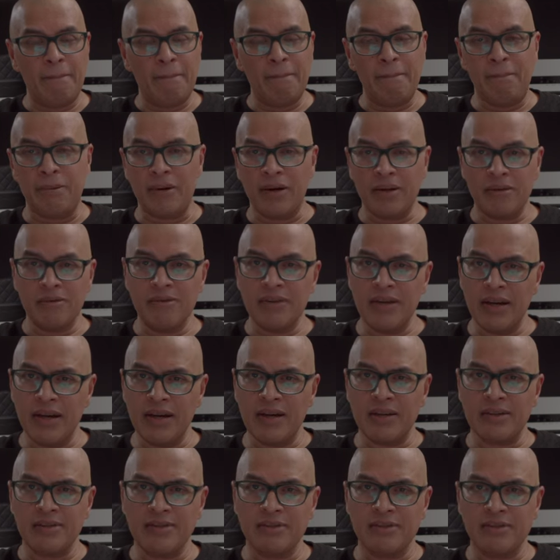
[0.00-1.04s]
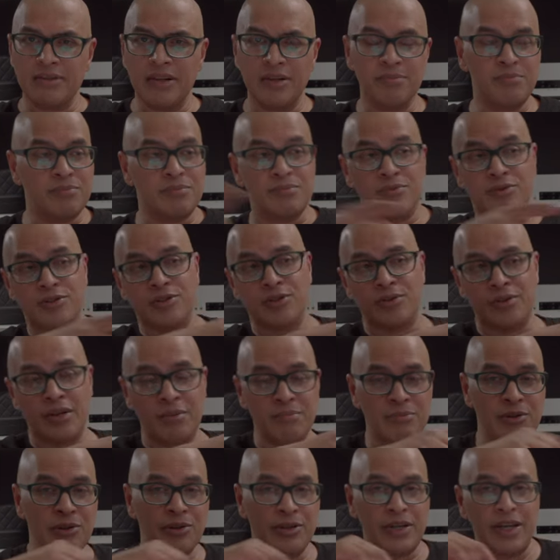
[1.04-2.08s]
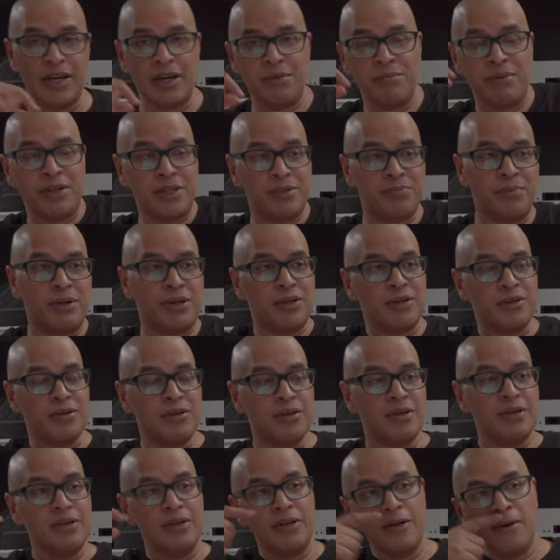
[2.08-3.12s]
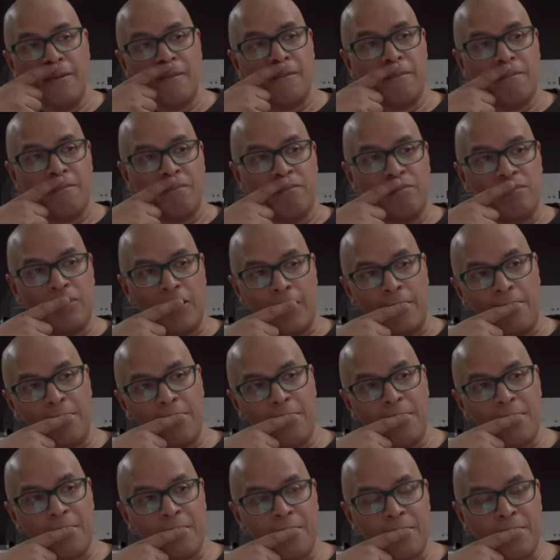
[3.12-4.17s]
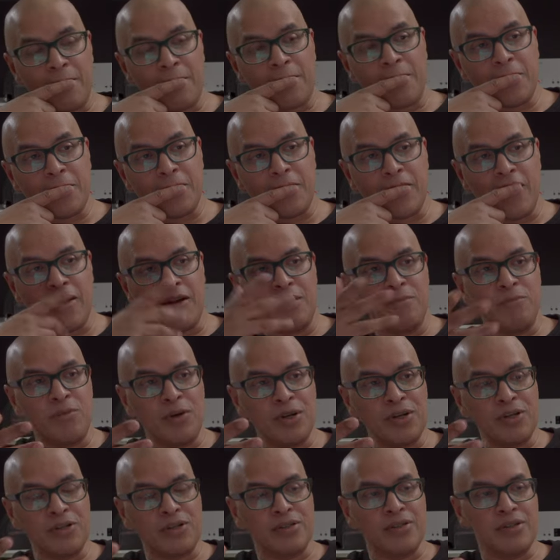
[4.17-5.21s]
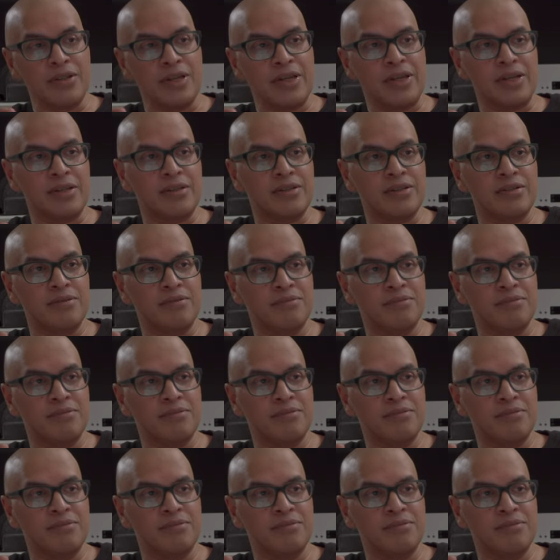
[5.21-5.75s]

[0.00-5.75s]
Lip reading: But yeah, I'm looking at my speaker. But I wonder, like,